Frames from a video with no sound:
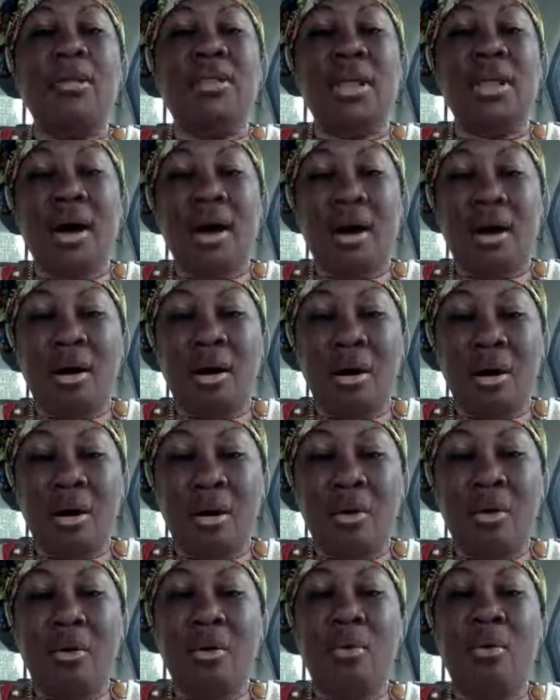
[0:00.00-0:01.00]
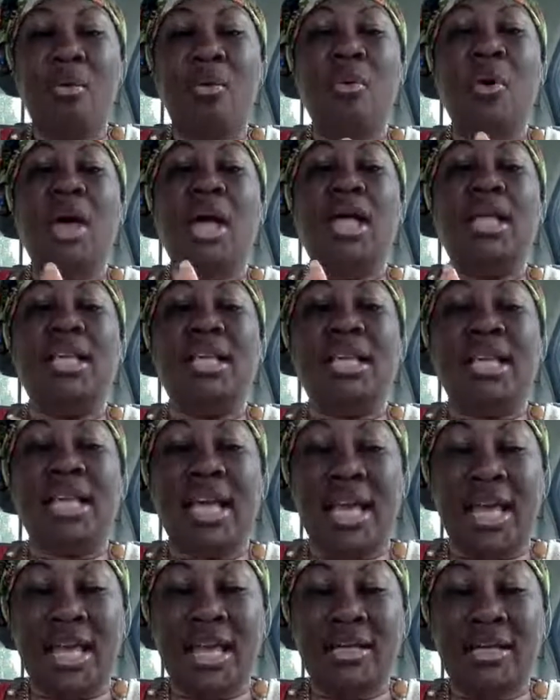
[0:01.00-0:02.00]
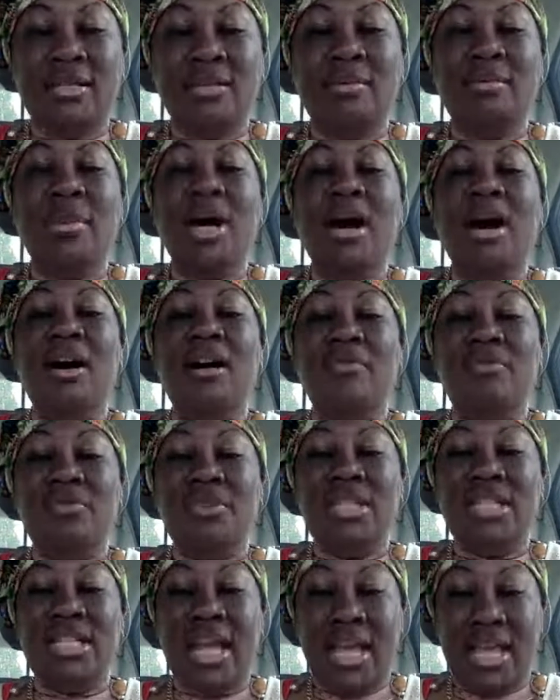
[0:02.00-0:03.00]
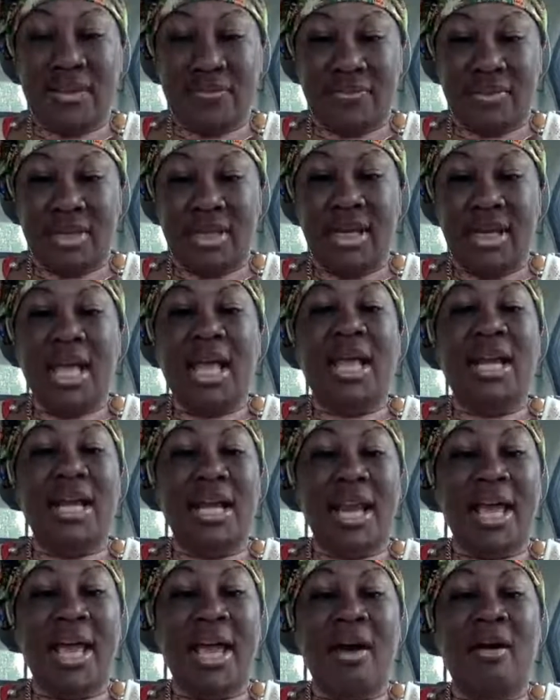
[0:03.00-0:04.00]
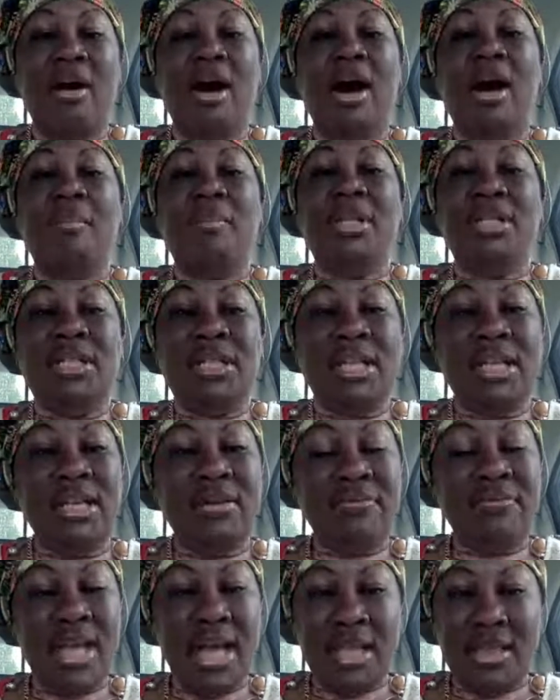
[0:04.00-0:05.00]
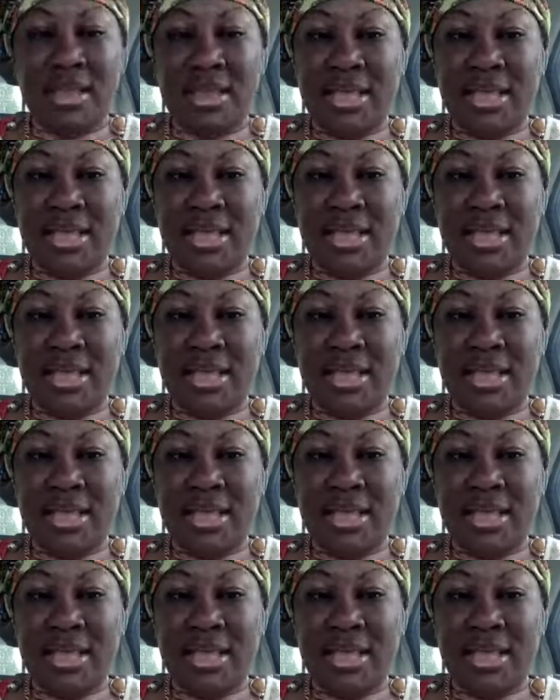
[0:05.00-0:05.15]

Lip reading: the whole kingdom of David. Now, I'm going to leave that